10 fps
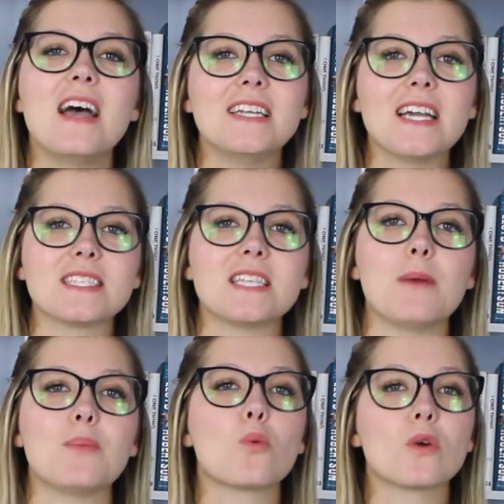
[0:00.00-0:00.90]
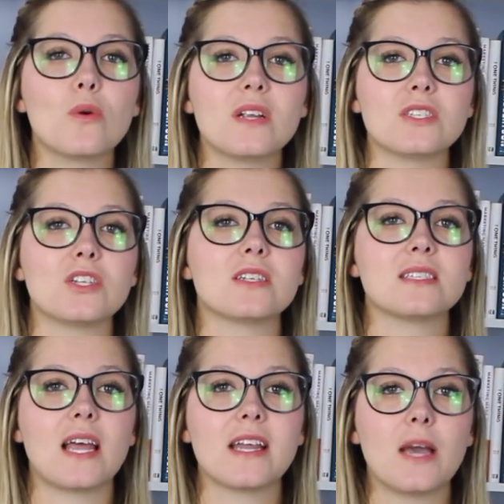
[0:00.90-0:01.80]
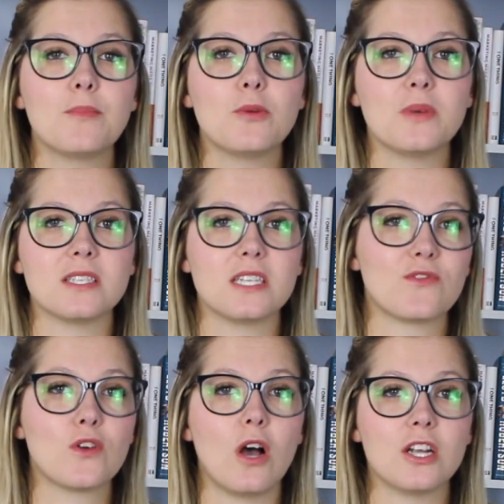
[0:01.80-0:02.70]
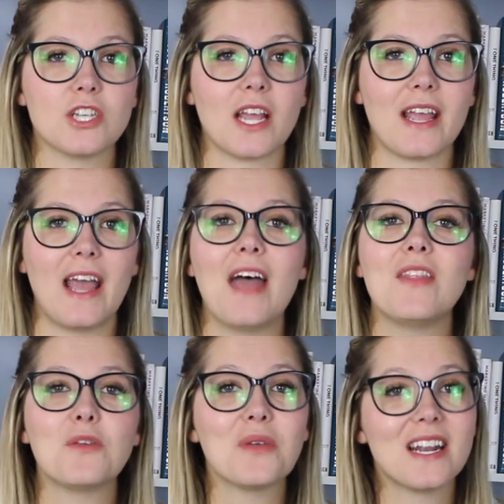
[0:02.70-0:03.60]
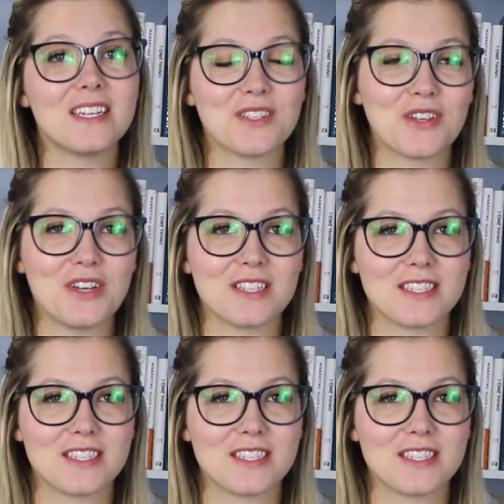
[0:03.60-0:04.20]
Next up, we're going to start setting up your business for launching, and then we get into the good